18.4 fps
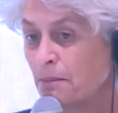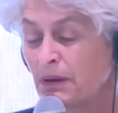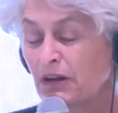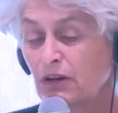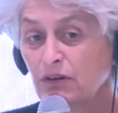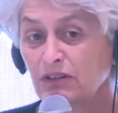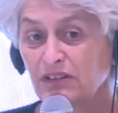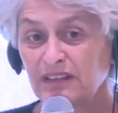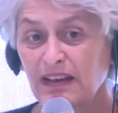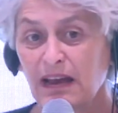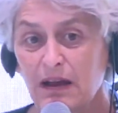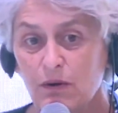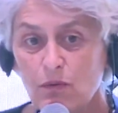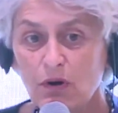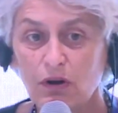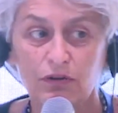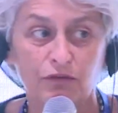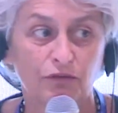because they
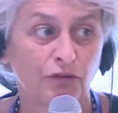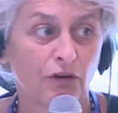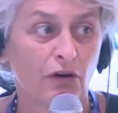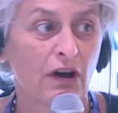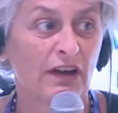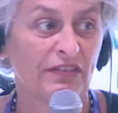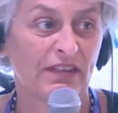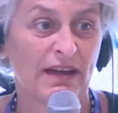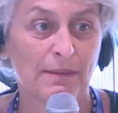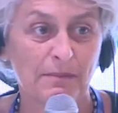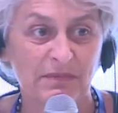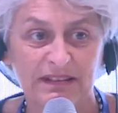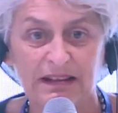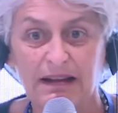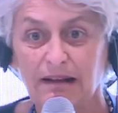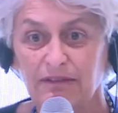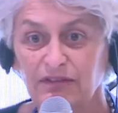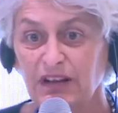want for
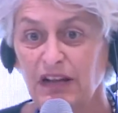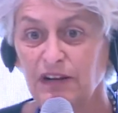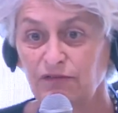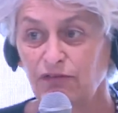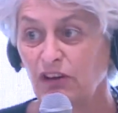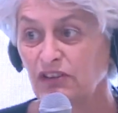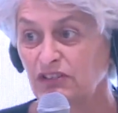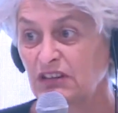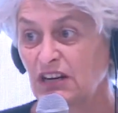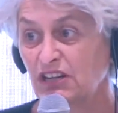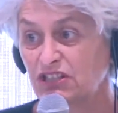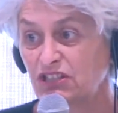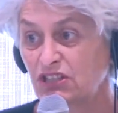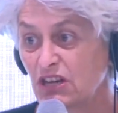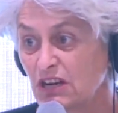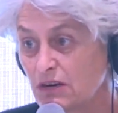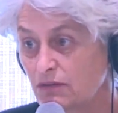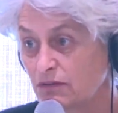themselves and for their
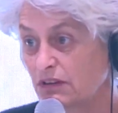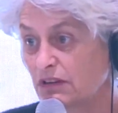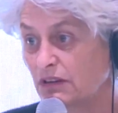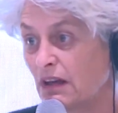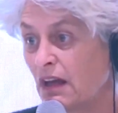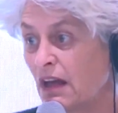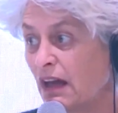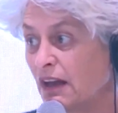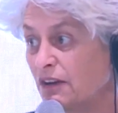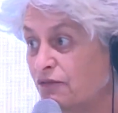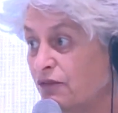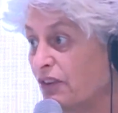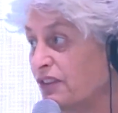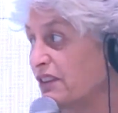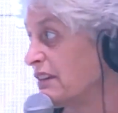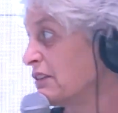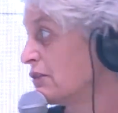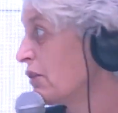children and for their